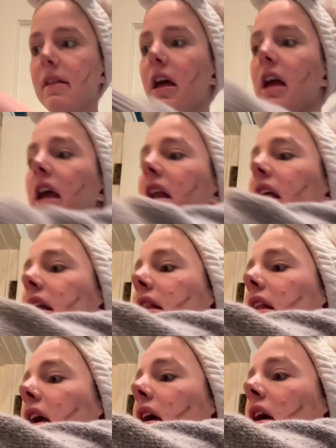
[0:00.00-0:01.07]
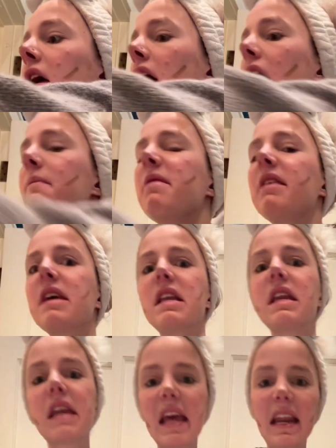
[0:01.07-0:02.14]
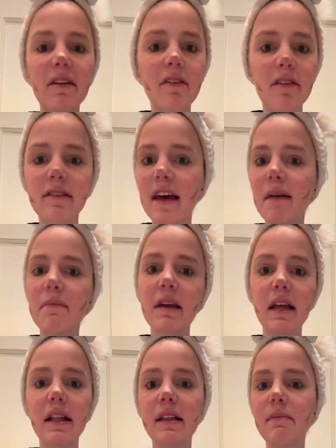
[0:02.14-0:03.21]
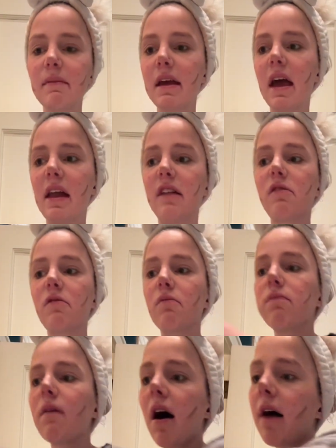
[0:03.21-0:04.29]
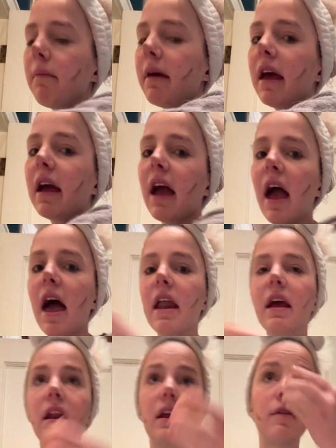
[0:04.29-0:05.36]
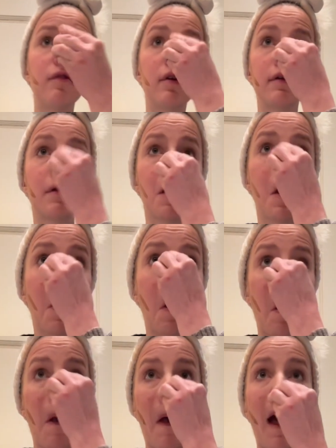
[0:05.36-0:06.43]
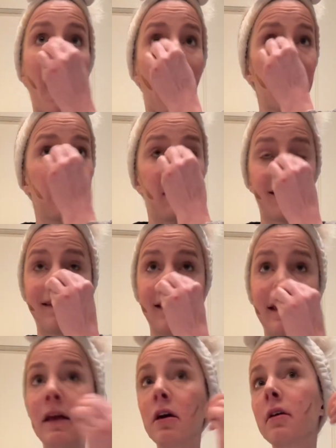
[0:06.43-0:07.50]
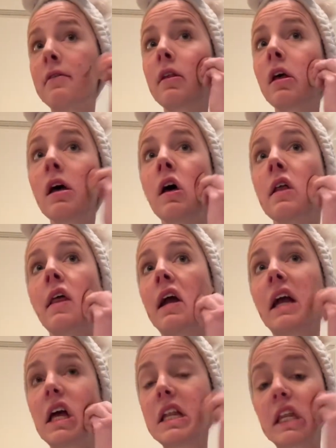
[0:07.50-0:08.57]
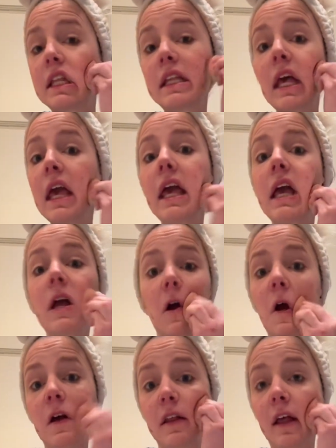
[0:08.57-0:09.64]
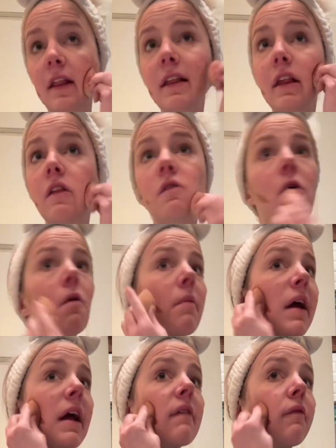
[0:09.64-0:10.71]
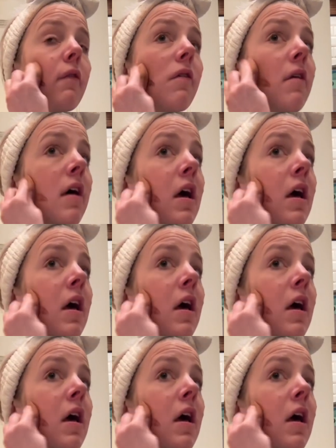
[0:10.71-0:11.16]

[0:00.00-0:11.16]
It is a million needles are stabbing into me, and it's throbbing, and it is just, I'm in tears. Tears. This is so painful.